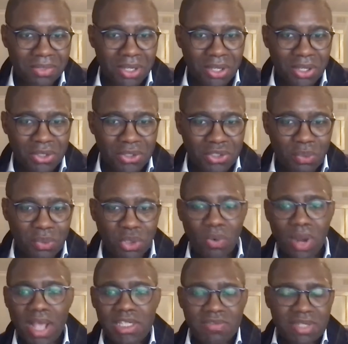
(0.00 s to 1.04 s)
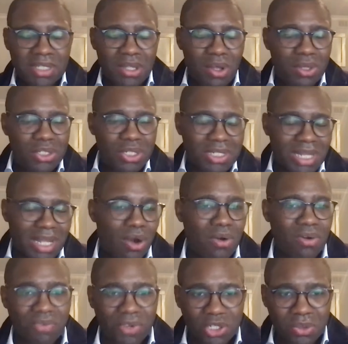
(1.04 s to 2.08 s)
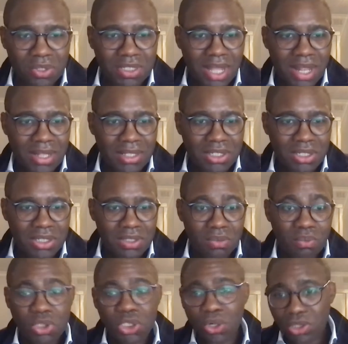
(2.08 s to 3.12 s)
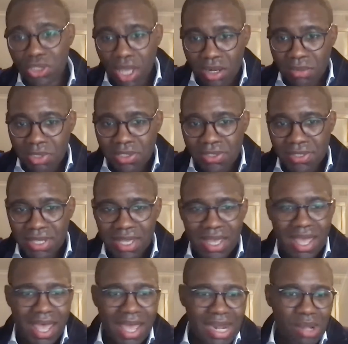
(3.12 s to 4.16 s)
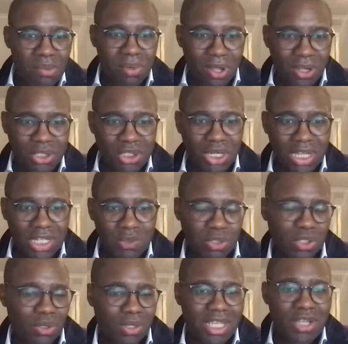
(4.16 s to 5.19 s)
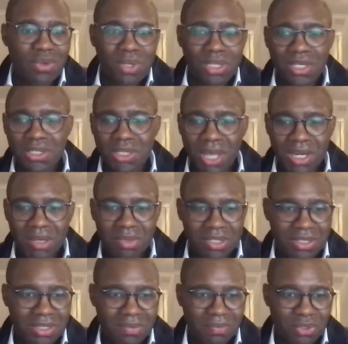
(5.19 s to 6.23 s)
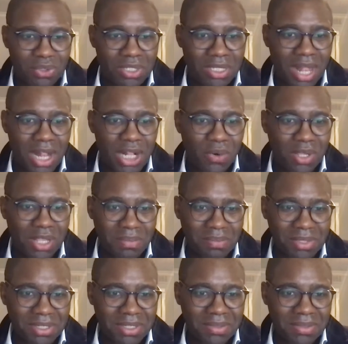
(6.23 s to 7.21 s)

So with the rise of technologies like artificial intelligence, which are autonomous, and now blockchains, which are equally autonomous using algorithms,